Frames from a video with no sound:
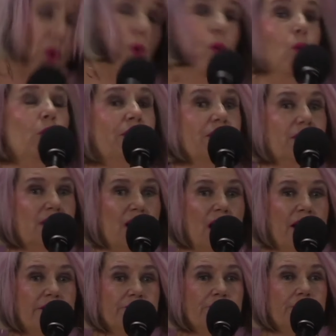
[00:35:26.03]
with a
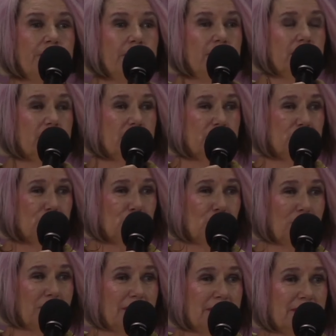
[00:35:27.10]
confident
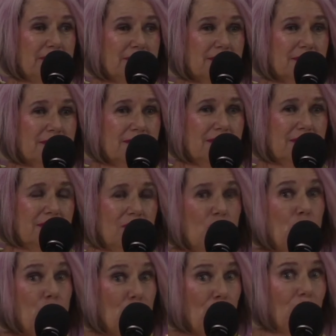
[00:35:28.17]
assurance,
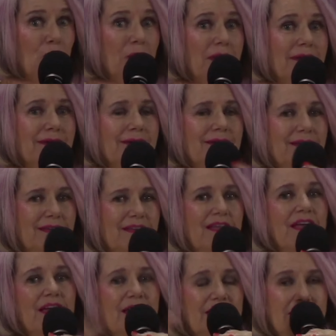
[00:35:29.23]
knowing
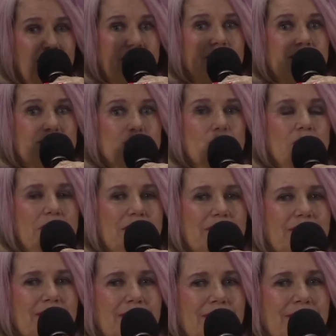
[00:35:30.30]
it is
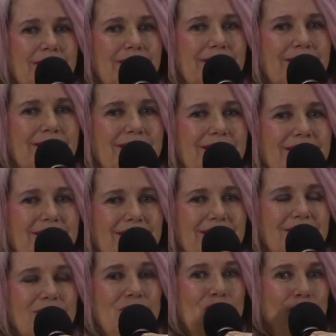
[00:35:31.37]
written.
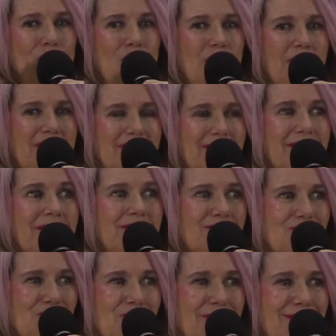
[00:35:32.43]
Knowing it
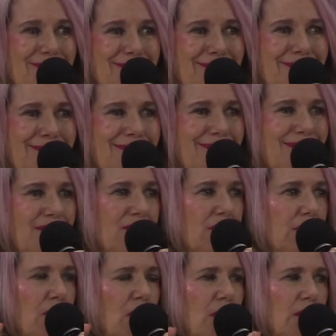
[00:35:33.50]
is written.
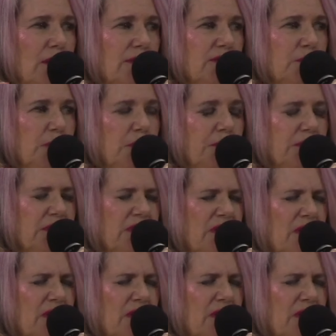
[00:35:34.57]
All God's people said,